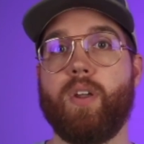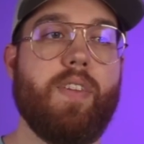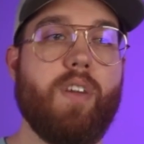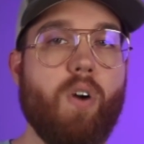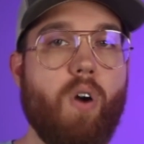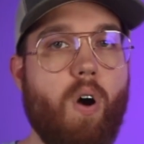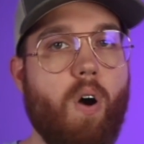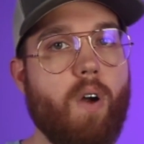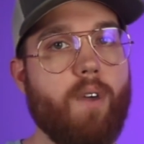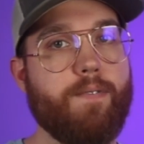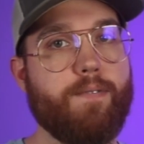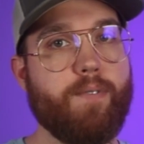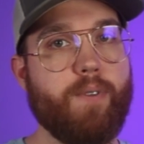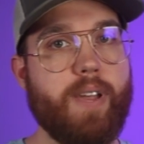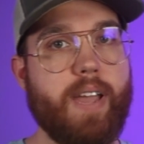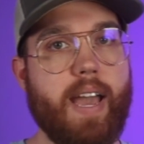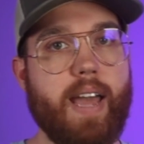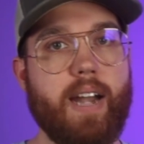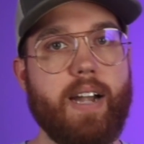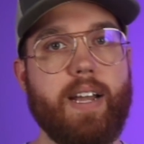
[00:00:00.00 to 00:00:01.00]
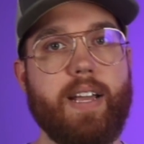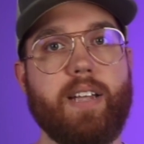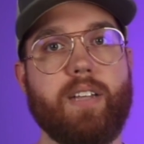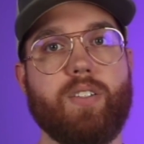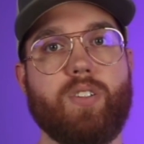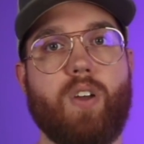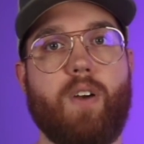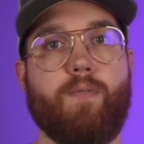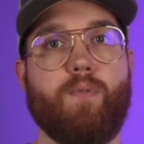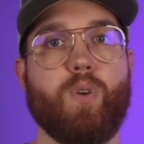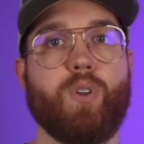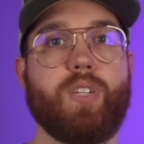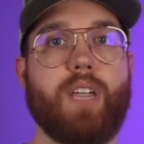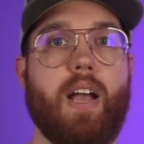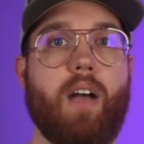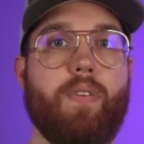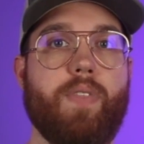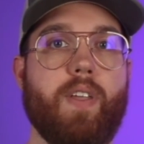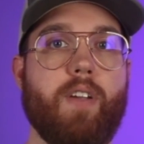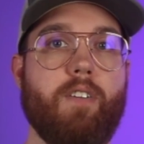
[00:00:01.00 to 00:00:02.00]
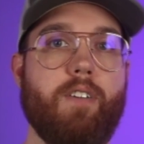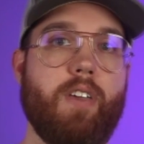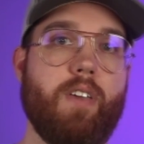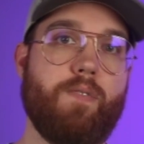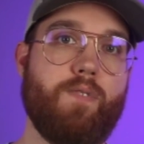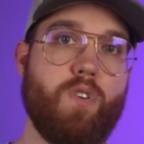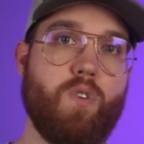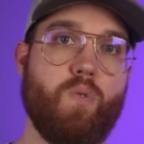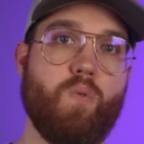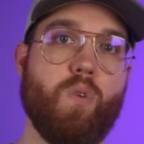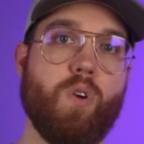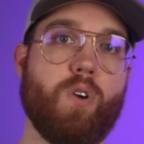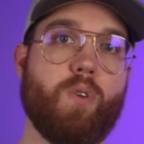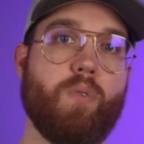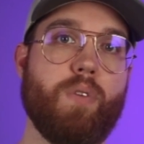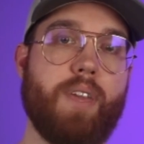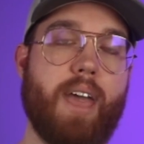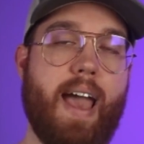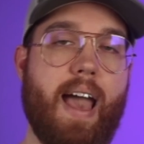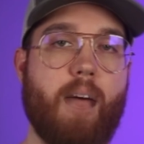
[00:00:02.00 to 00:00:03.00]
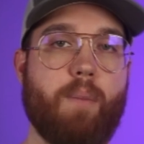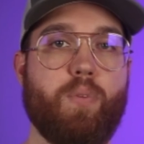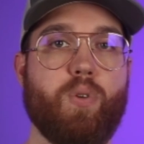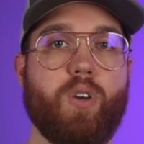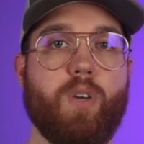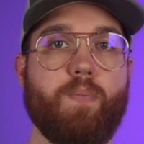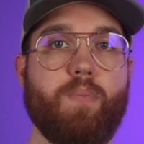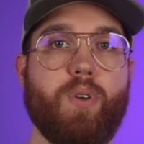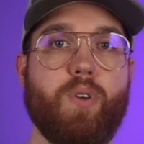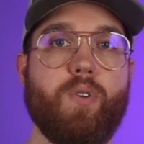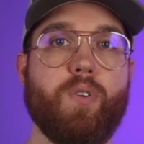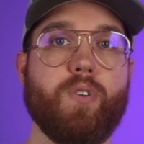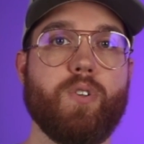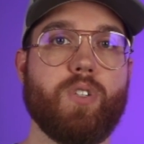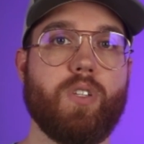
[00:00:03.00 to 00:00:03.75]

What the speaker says: There are free editing softwares out there if you work with Apple computers.